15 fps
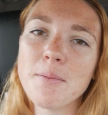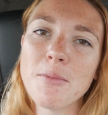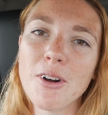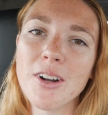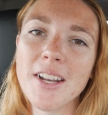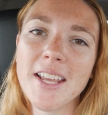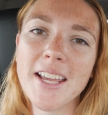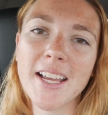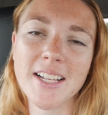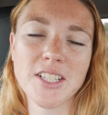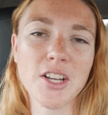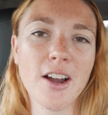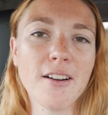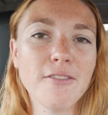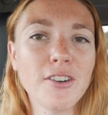morning,
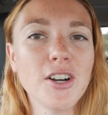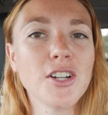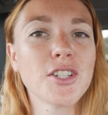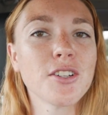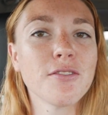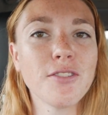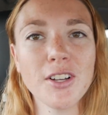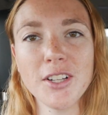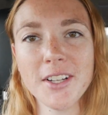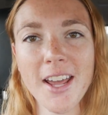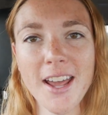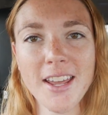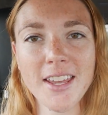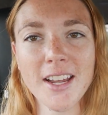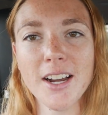it's our first full
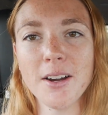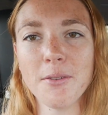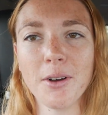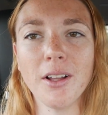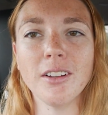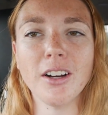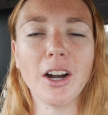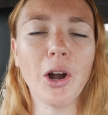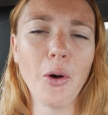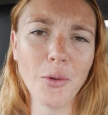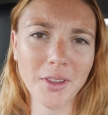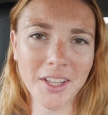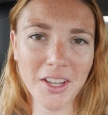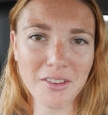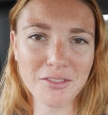day here, well, our
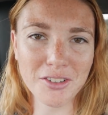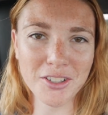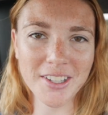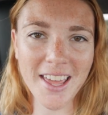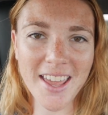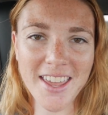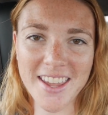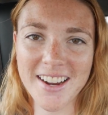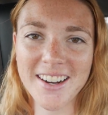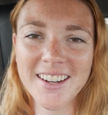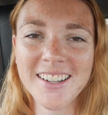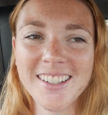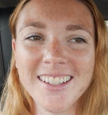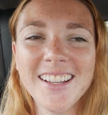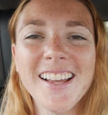only full day
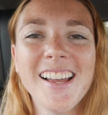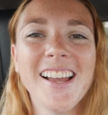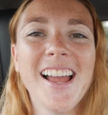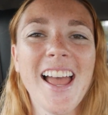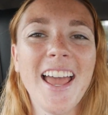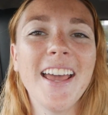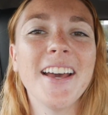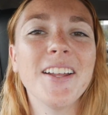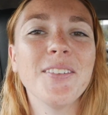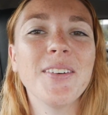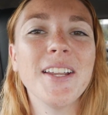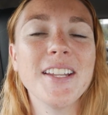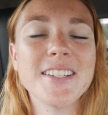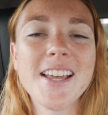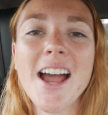here, and
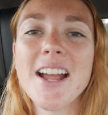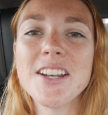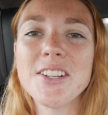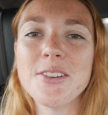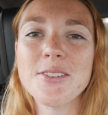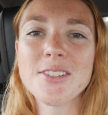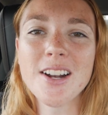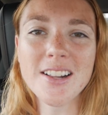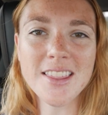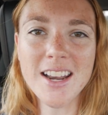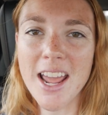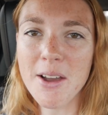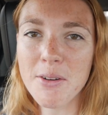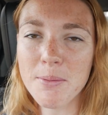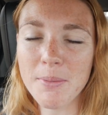we decided to start the
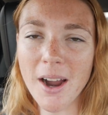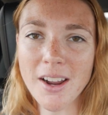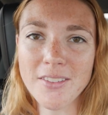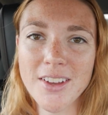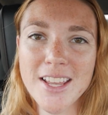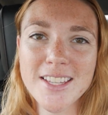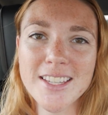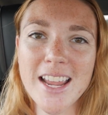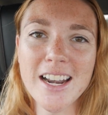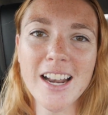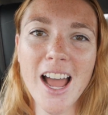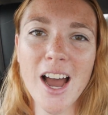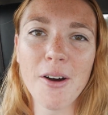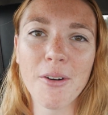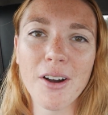day with breakfast, and
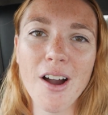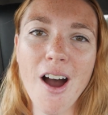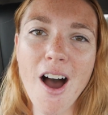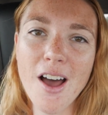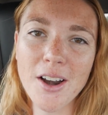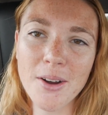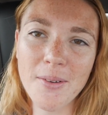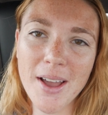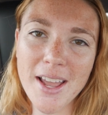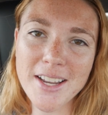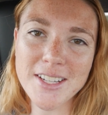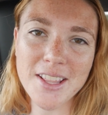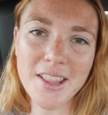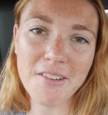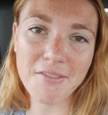now we're on our
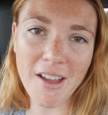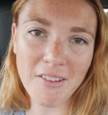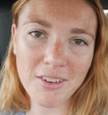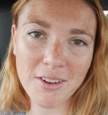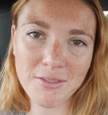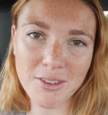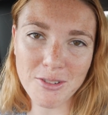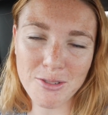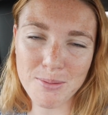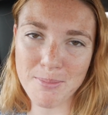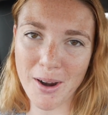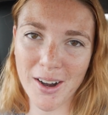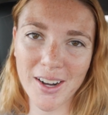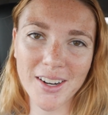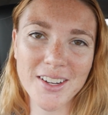way to the Fountain of Youth
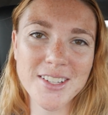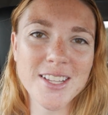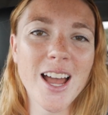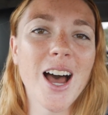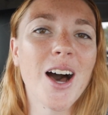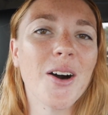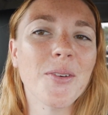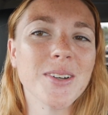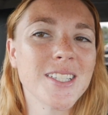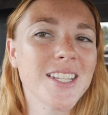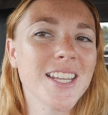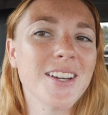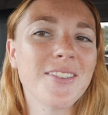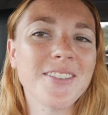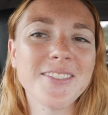Park, so
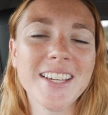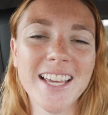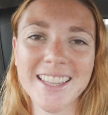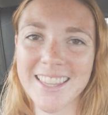see you when we get